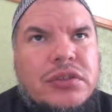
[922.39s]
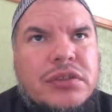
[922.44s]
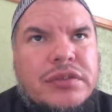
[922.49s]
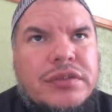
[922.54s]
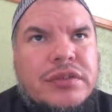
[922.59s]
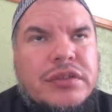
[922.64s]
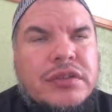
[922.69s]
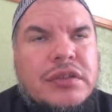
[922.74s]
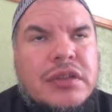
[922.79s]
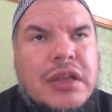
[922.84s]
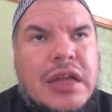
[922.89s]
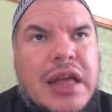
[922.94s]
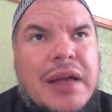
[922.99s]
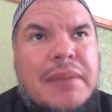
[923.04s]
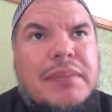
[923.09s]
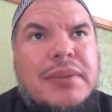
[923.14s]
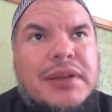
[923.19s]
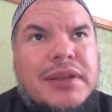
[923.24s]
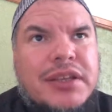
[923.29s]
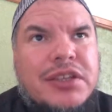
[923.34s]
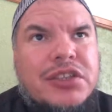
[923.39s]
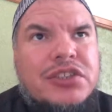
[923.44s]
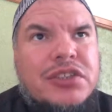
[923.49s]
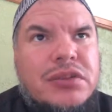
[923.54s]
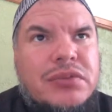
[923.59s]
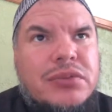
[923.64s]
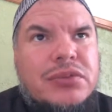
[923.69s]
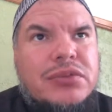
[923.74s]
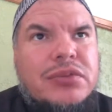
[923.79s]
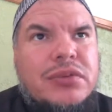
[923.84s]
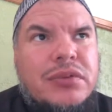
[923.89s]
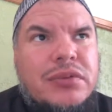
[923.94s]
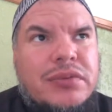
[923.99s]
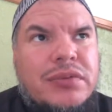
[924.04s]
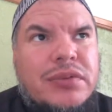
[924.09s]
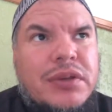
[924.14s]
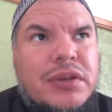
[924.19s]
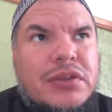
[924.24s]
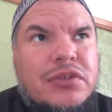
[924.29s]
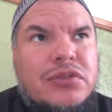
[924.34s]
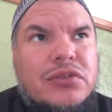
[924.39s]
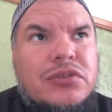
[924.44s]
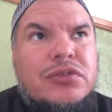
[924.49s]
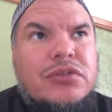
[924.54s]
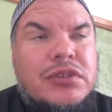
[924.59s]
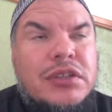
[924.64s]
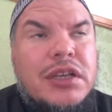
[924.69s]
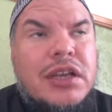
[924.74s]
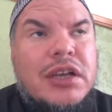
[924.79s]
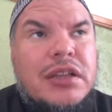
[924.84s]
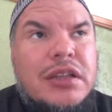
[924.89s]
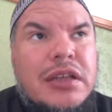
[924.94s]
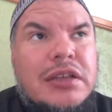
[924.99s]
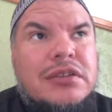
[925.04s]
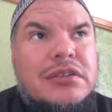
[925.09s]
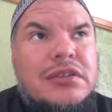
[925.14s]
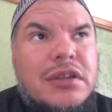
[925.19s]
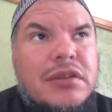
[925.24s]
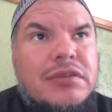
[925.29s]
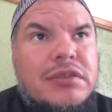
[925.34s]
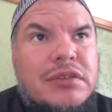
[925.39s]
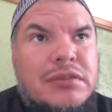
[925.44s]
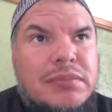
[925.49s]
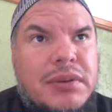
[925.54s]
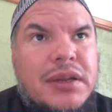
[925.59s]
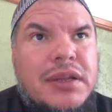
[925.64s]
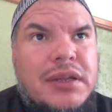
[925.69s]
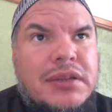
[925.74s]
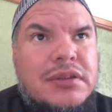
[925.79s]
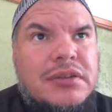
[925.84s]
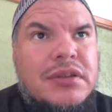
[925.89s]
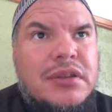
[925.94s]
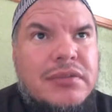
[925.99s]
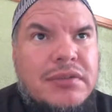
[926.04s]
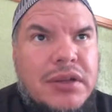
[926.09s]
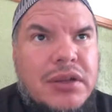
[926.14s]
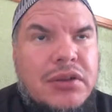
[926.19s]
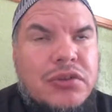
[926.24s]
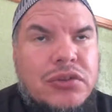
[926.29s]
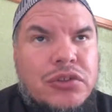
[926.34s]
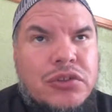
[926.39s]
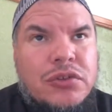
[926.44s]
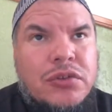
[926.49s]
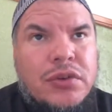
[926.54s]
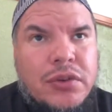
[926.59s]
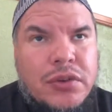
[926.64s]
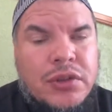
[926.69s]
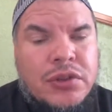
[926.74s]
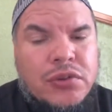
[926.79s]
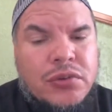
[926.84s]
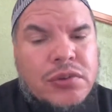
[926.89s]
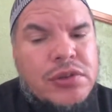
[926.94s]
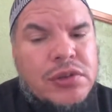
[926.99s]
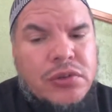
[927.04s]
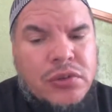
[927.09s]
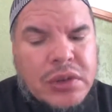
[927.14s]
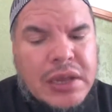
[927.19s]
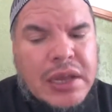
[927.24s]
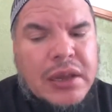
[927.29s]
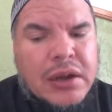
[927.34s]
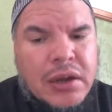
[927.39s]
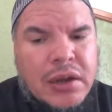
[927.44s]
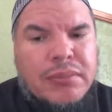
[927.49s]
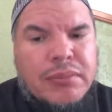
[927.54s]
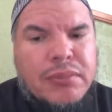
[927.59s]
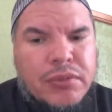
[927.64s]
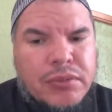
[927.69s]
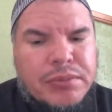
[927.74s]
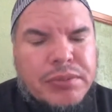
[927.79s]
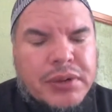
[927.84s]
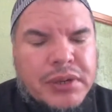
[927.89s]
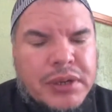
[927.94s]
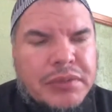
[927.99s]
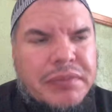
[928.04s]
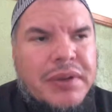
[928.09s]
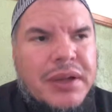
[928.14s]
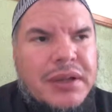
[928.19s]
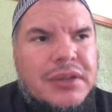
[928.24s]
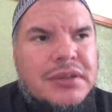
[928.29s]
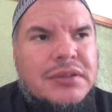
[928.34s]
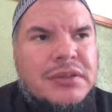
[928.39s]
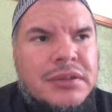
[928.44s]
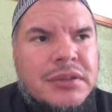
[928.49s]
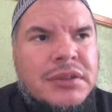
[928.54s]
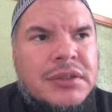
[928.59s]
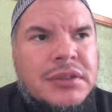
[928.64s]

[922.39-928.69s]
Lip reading: This is the application of Usul al-Fiqh. So you see how that stuff is playing itself out. You get humbled pretty fast.